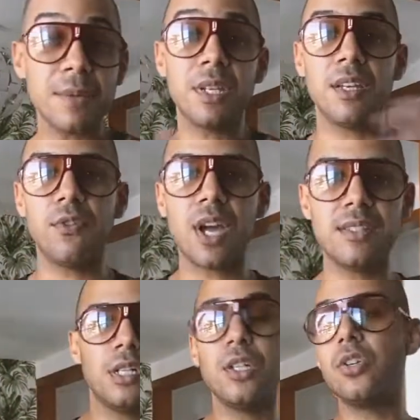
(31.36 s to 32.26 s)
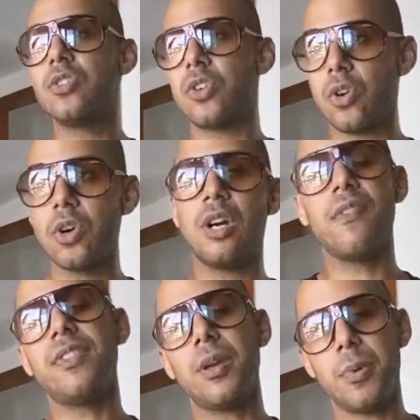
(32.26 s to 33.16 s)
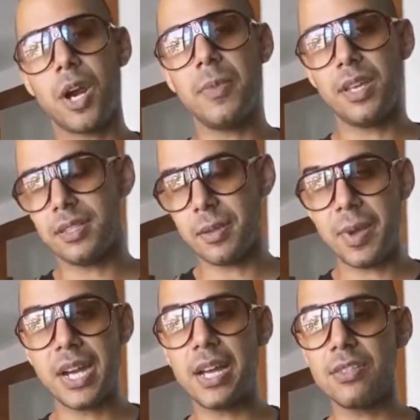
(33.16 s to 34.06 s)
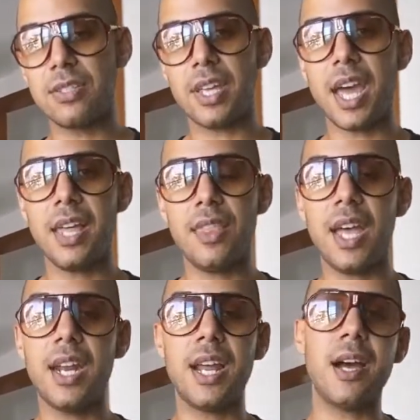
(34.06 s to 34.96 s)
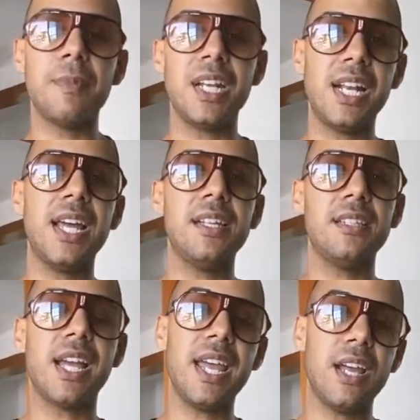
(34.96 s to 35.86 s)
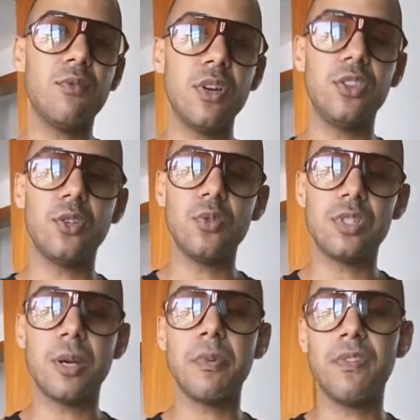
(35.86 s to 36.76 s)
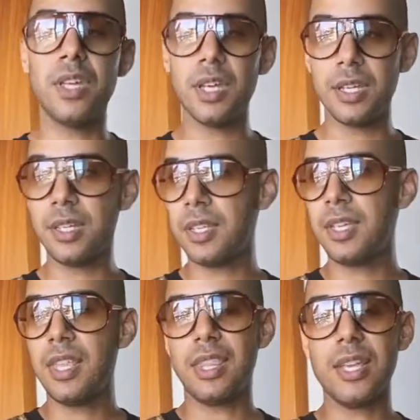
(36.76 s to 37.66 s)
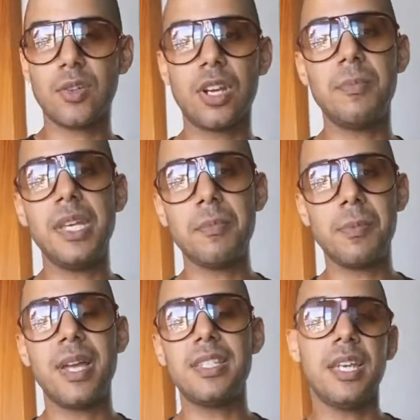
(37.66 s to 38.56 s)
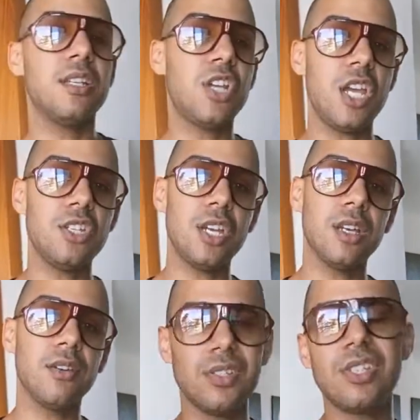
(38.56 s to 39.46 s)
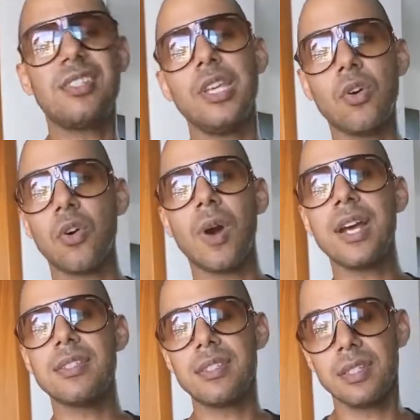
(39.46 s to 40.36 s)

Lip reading: I'm gonna give you guys a little tour of the apartment to Penthouse, and then I'm gonna let Diane run through some of the things we're gonna be implementing and changing, just decor-wise.